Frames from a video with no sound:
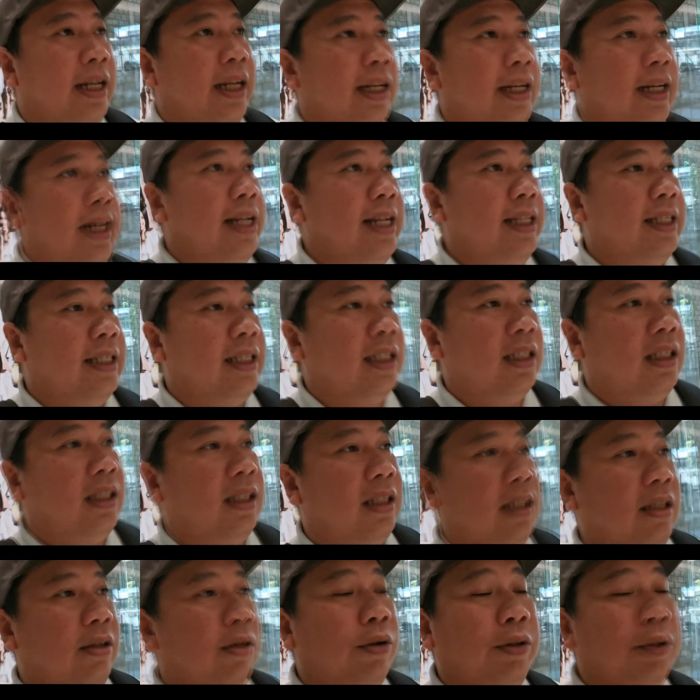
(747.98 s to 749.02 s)

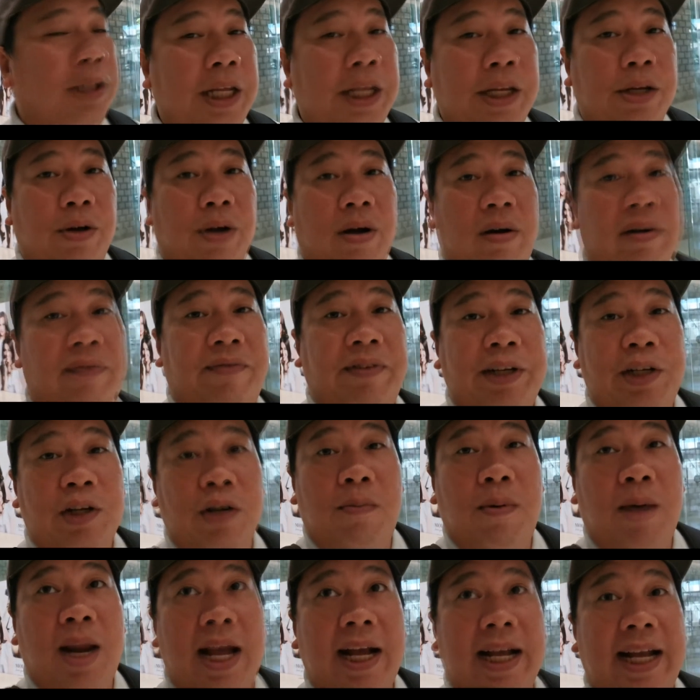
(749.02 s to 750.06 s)
Let's continue our
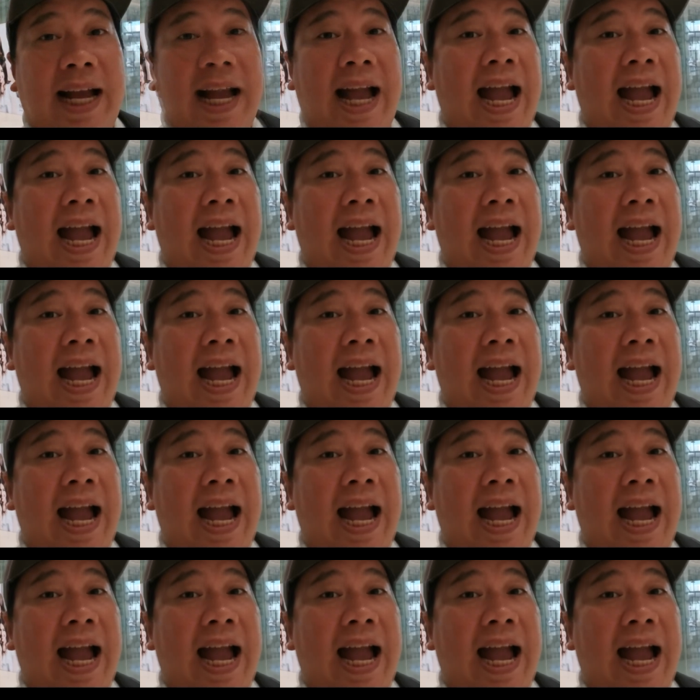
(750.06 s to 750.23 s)
video blog